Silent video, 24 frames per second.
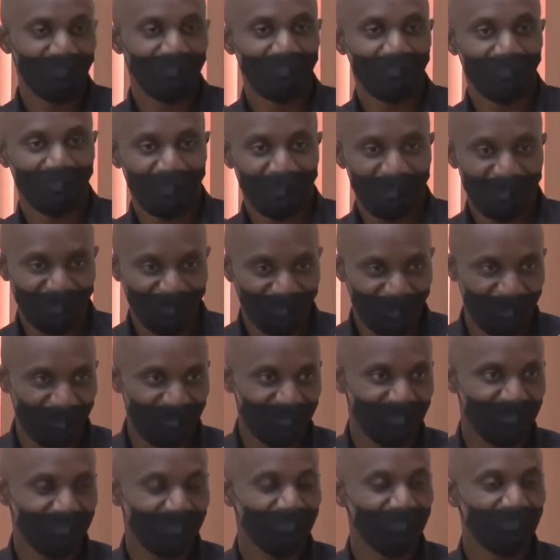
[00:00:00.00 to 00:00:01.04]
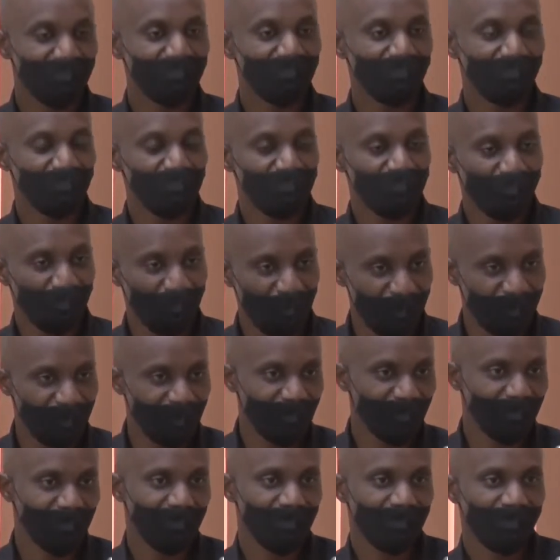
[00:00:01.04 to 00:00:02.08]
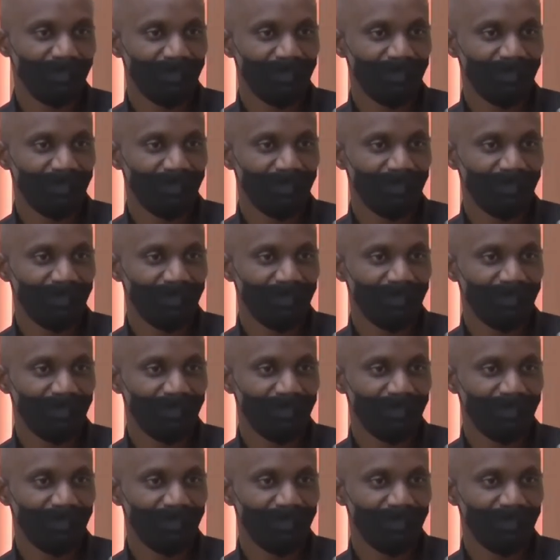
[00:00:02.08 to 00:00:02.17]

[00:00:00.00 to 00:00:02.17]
your effort, your toil,